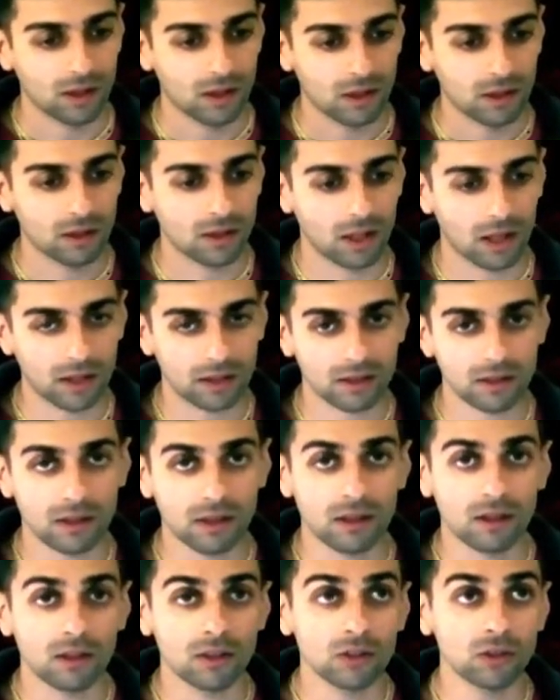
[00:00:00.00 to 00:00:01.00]
Like,
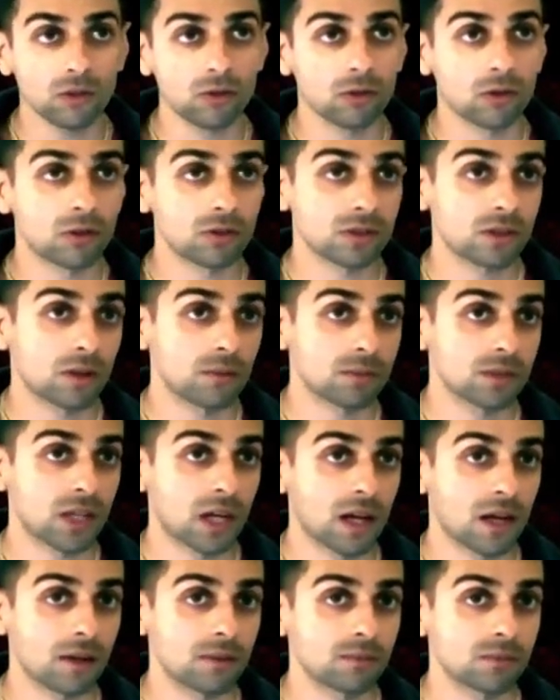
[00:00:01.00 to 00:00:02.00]

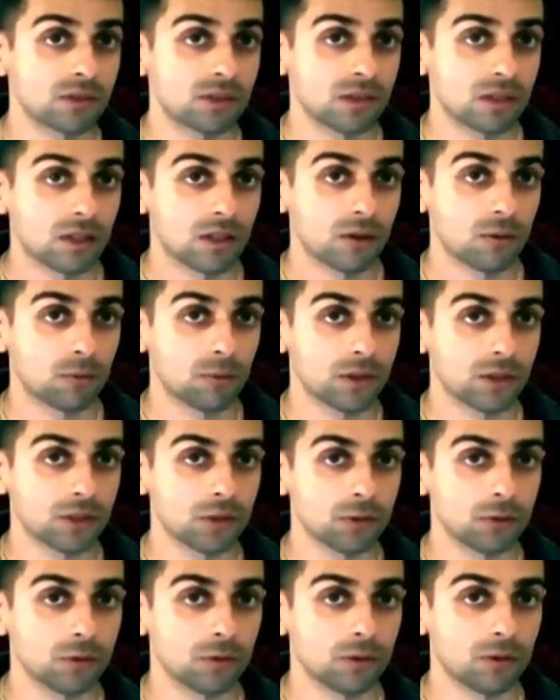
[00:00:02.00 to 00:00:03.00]
sometimes when
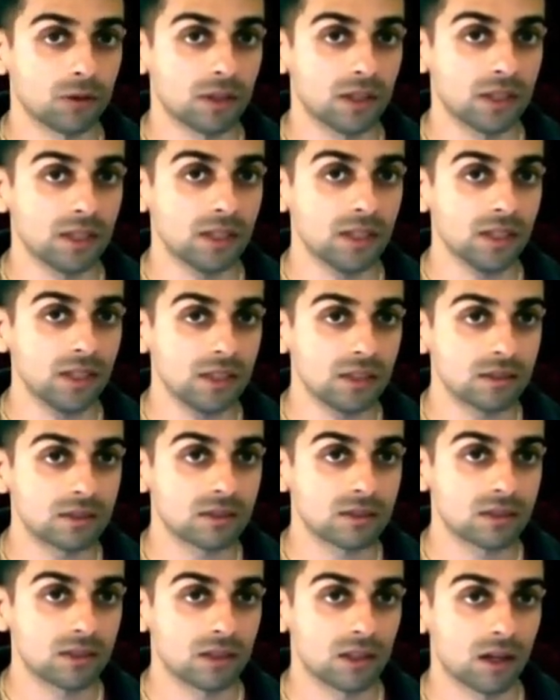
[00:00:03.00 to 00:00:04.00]
you
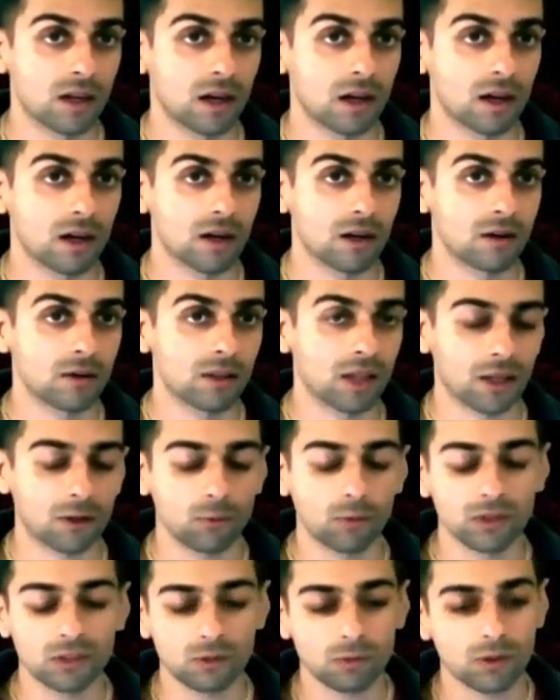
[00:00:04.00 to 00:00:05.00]
eat, like
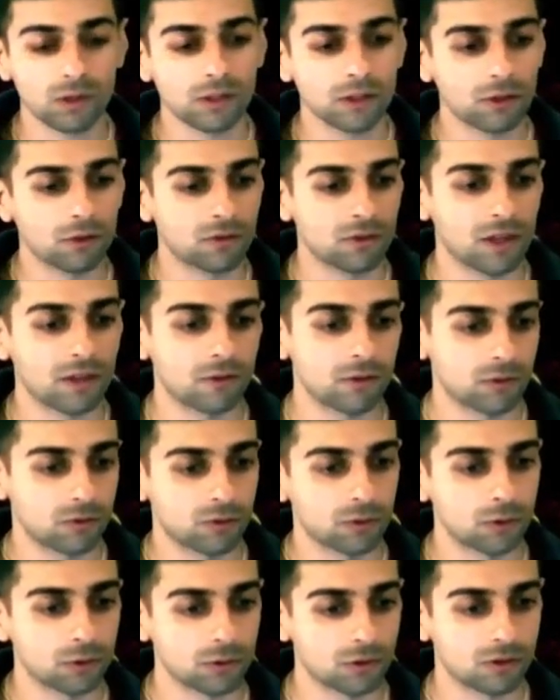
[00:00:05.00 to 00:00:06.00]
what's one of your favorite
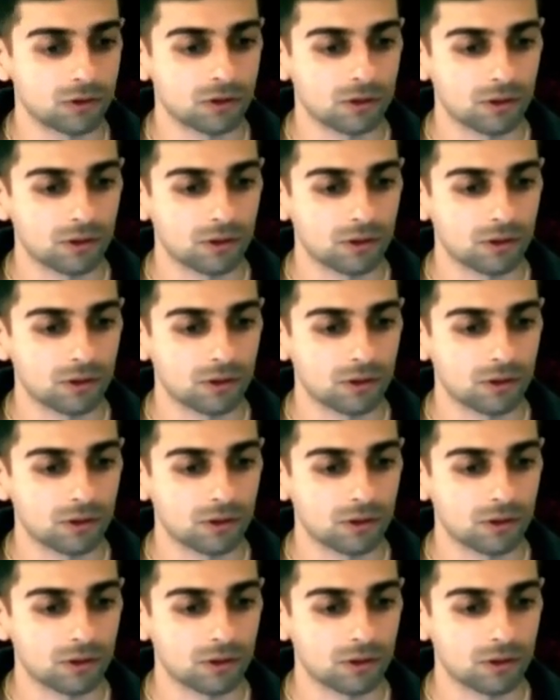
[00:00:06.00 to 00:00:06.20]
foods?